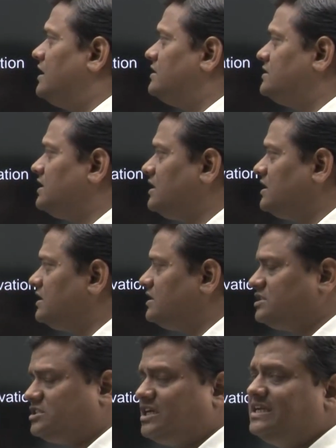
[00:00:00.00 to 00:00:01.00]
The
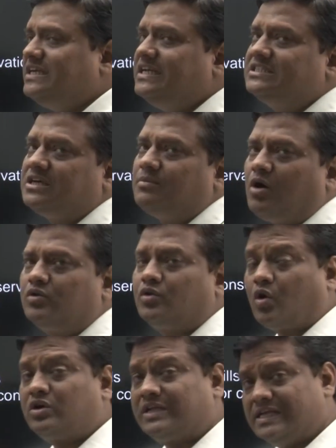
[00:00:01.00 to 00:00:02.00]
study is about
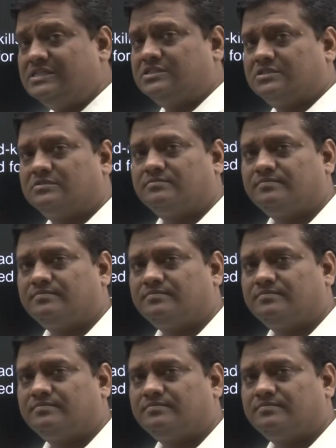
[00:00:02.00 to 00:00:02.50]
road kills.